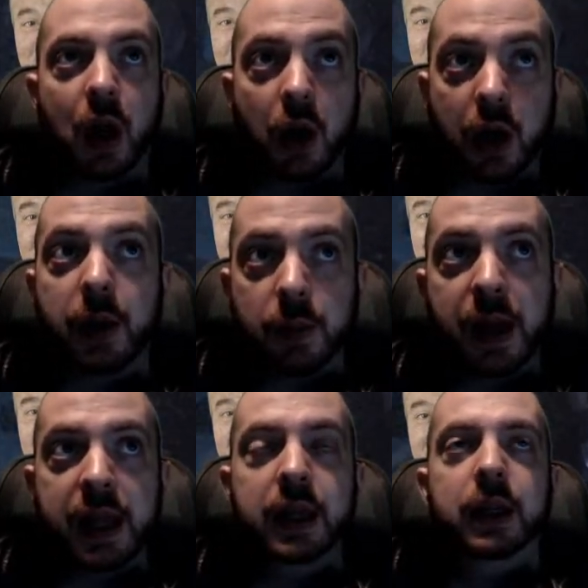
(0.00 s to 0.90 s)
are going to
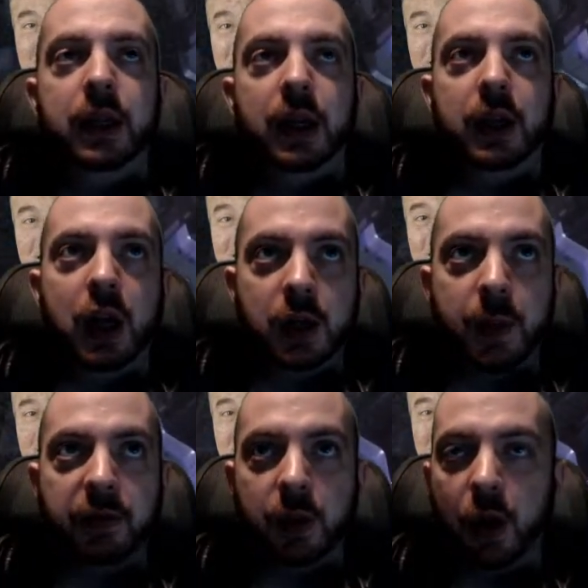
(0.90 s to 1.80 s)
be. You're going to be
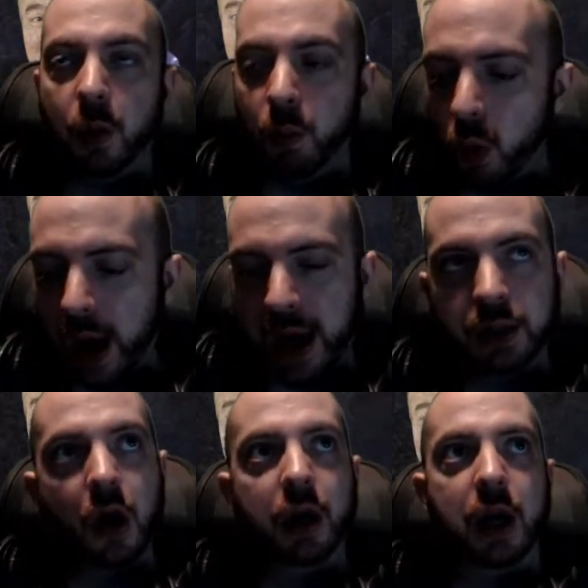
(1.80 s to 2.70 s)
able to do a lot more at
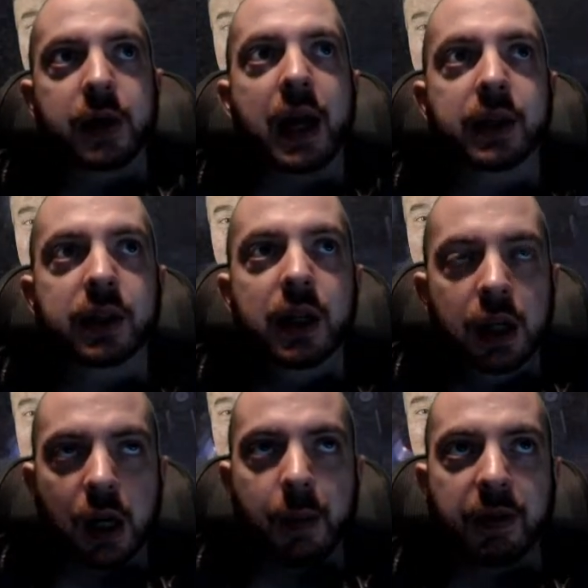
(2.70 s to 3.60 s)
cargo decks. You're
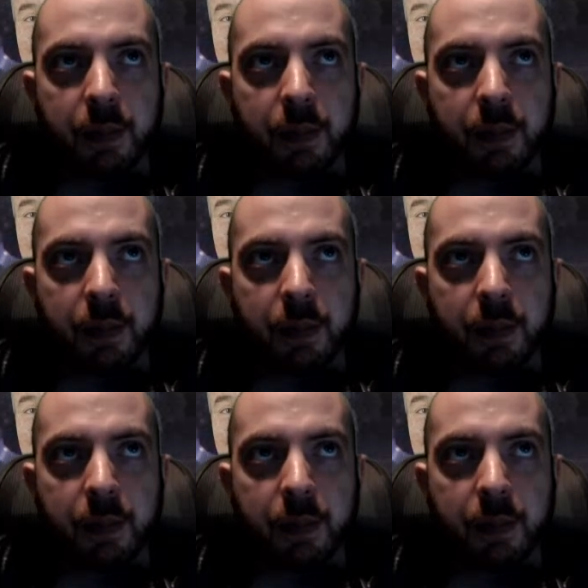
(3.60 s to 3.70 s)
going to be able to